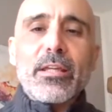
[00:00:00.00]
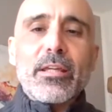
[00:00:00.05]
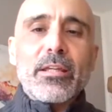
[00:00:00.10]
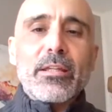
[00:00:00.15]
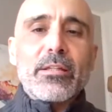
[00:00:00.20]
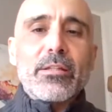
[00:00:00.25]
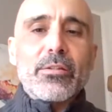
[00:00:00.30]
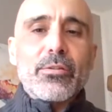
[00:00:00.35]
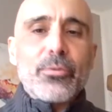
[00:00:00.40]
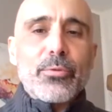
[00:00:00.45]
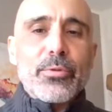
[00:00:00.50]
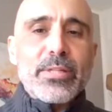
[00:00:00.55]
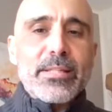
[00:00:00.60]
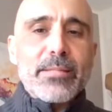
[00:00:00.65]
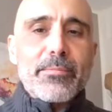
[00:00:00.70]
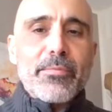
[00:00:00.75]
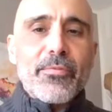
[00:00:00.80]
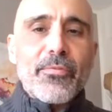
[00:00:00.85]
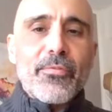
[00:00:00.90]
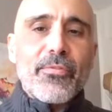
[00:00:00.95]
in the
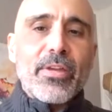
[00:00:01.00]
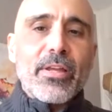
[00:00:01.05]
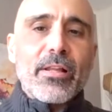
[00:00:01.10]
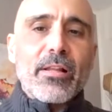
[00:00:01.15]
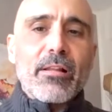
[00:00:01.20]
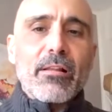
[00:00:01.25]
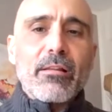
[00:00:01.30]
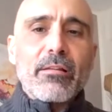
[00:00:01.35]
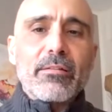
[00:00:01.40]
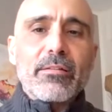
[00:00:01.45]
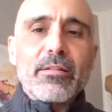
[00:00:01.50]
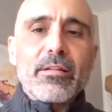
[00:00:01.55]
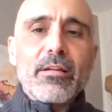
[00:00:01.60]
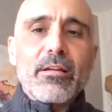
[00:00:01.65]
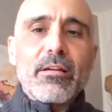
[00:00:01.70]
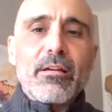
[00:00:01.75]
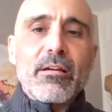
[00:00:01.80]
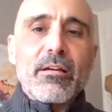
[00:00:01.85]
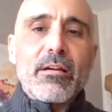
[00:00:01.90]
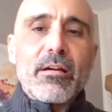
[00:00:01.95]
tourism field
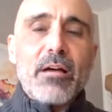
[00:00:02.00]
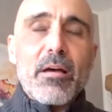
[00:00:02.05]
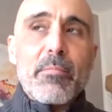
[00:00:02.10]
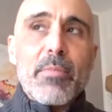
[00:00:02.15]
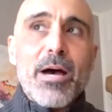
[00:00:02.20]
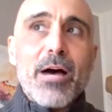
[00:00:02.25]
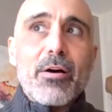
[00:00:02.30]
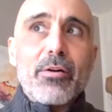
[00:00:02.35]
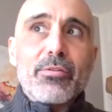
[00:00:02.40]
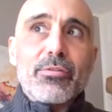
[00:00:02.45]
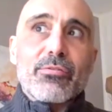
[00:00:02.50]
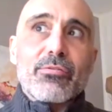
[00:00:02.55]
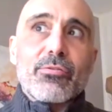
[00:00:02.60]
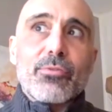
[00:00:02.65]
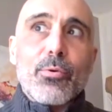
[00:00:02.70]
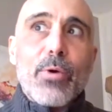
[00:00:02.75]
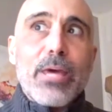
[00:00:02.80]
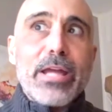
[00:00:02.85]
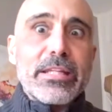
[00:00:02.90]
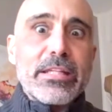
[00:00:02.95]
about
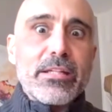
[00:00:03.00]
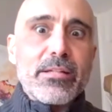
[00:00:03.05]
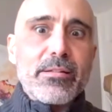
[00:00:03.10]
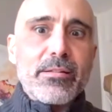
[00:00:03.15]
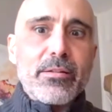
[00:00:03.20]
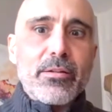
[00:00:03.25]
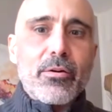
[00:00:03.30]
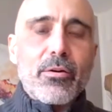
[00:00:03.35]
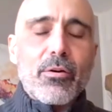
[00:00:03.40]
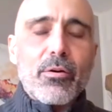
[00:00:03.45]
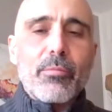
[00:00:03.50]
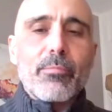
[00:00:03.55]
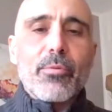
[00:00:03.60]
20 years ago,